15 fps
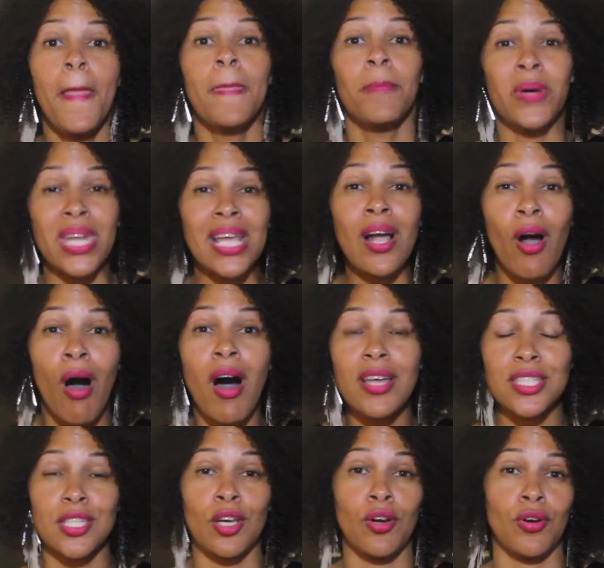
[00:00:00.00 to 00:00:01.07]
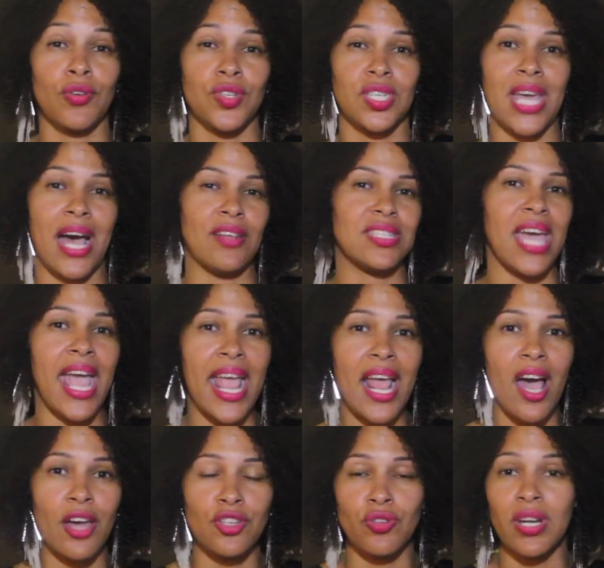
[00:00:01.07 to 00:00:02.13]
But it cost the Girl Scouts
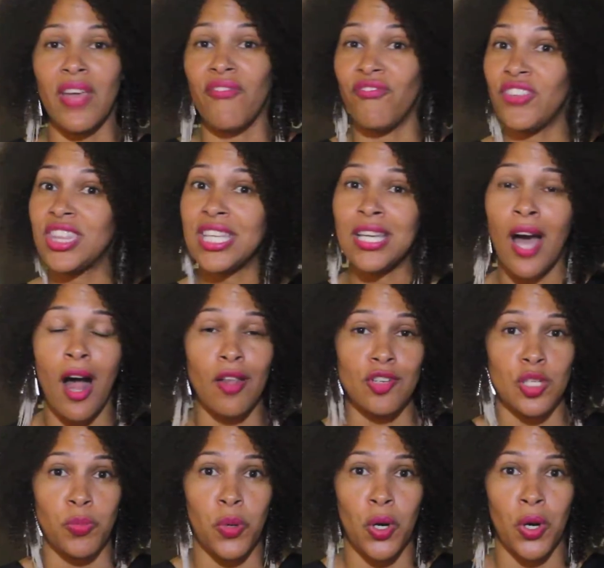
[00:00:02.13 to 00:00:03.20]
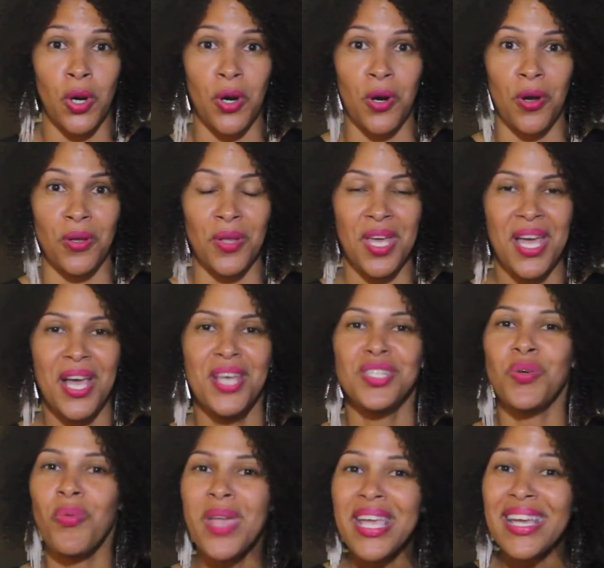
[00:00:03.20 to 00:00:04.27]
$850 per girl.
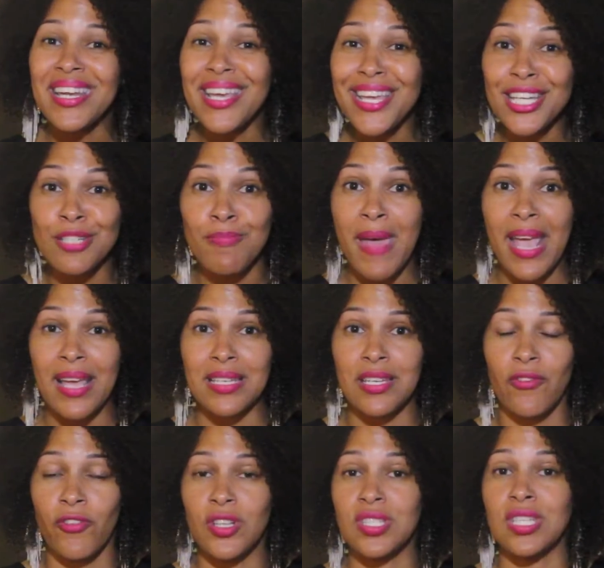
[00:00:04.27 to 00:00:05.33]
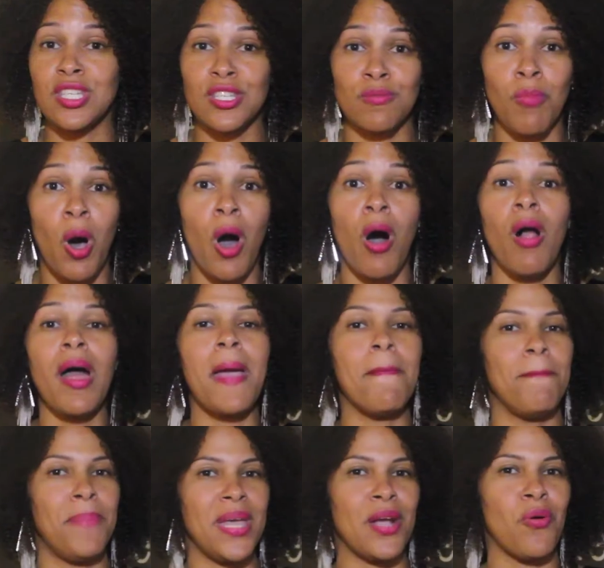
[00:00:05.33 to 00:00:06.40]
So we can each make a difference in small
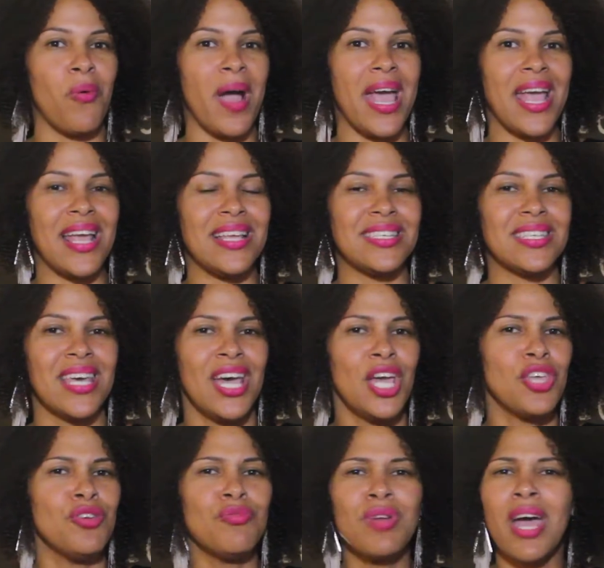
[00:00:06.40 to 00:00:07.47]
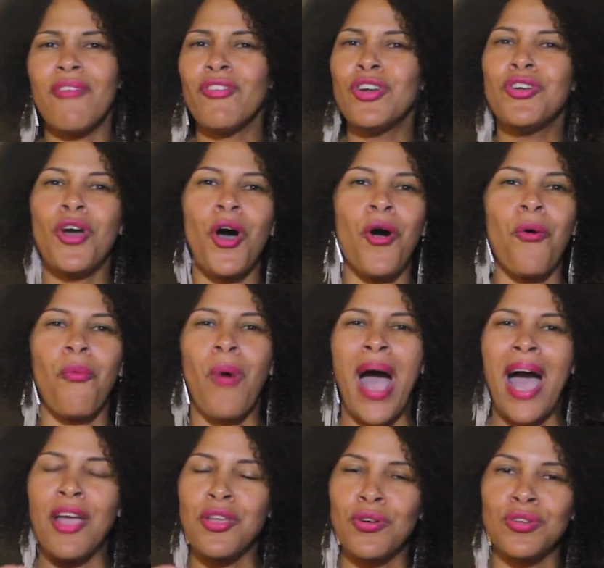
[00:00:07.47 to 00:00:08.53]
and big ways. You never know
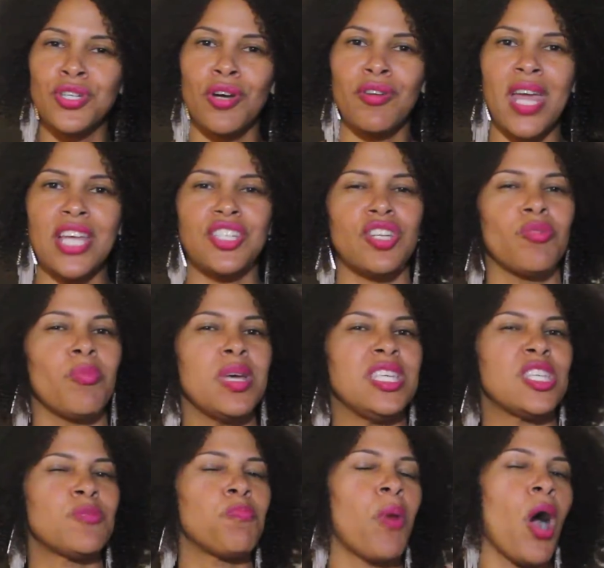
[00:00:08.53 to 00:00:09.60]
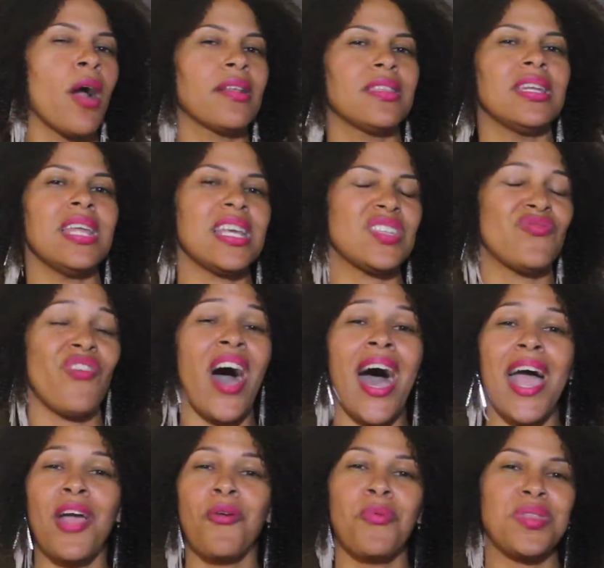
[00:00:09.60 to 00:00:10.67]
how your donation may spark the next
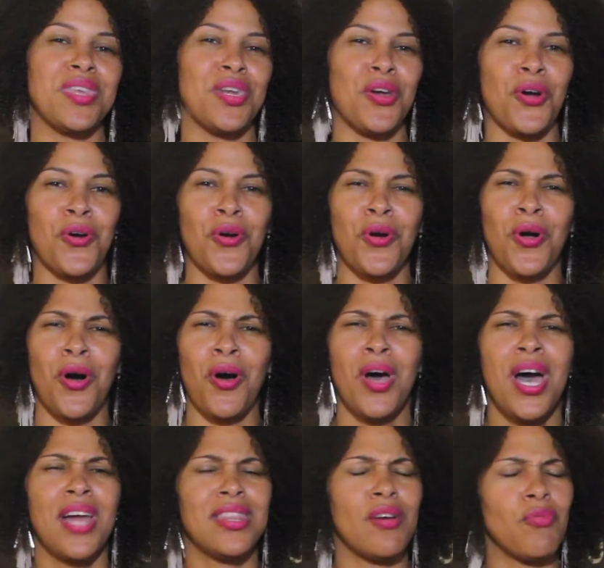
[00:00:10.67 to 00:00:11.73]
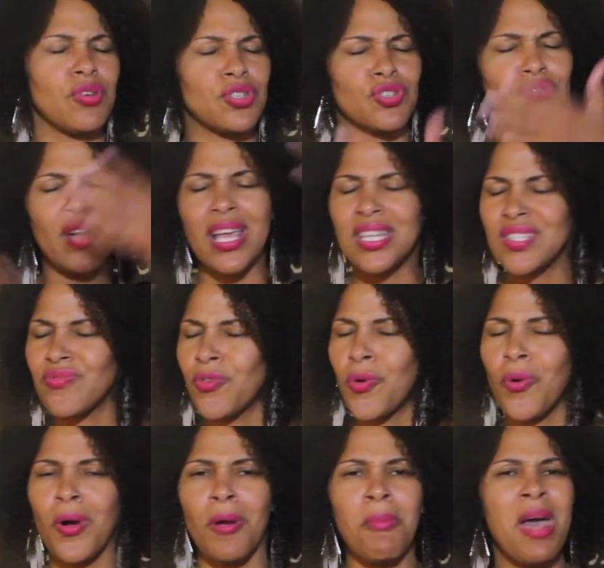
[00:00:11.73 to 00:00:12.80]
fire within a girl that will
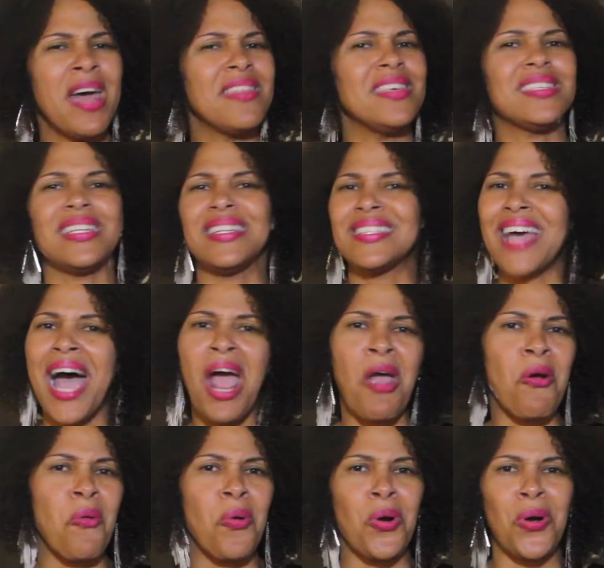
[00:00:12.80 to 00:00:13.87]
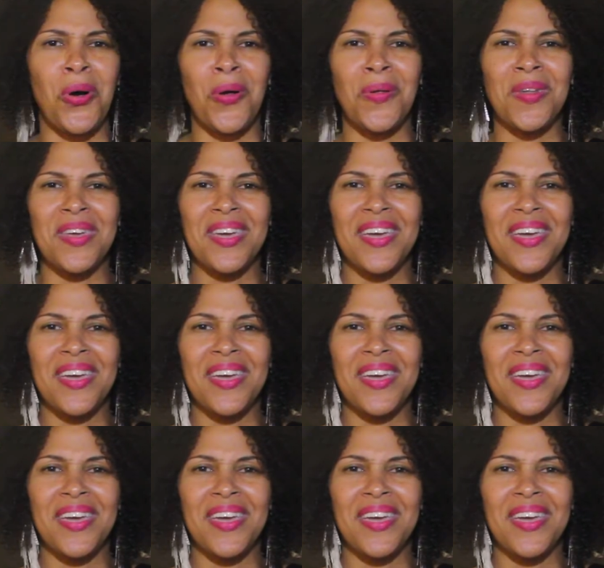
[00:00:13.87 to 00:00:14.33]
transform this entire world.